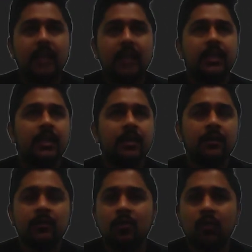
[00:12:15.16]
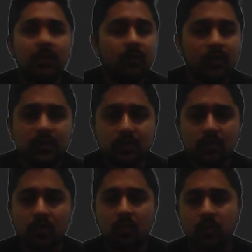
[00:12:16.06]
I think no one wants
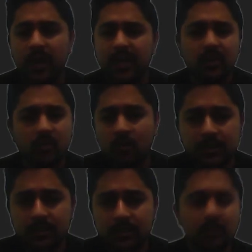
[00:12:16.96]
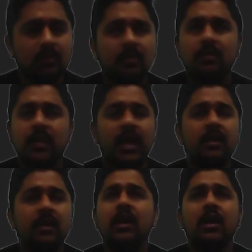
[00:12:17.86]
to wait too much,
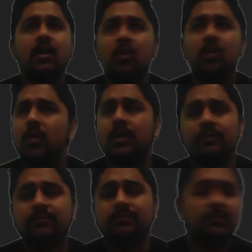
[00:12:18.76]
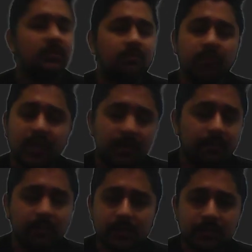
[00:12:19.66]
and no one, me
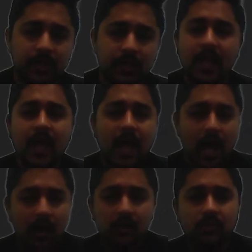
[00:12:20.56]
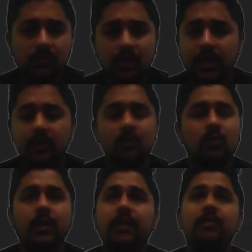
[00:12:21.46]
personally, I also don't like to
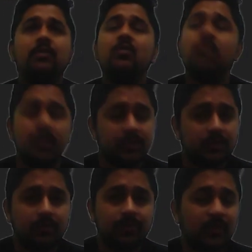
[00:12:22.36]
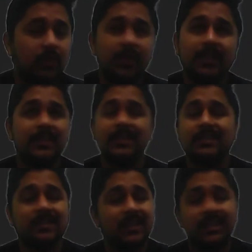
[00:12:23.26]
wait too much, whether it
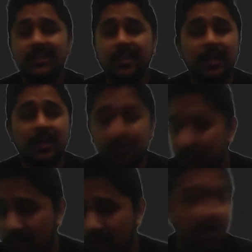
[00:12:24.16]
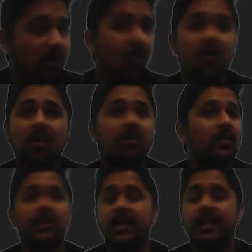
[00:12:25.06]
is in the queue or
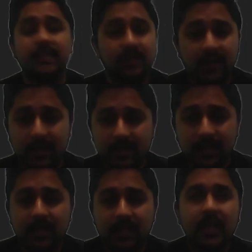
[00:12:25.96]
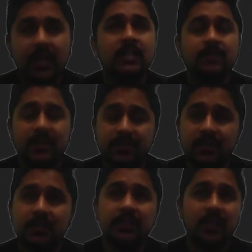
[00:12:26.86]
on the internet, and
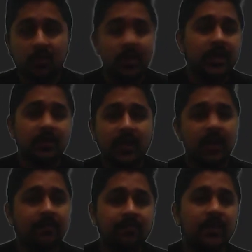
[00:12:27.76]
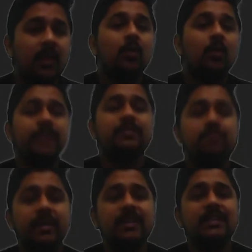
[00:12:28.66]
especially the loading time, which
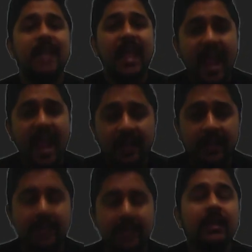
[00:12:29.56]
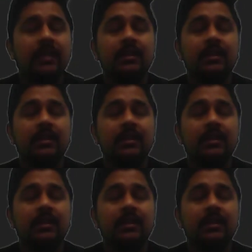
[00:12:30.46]
makes angry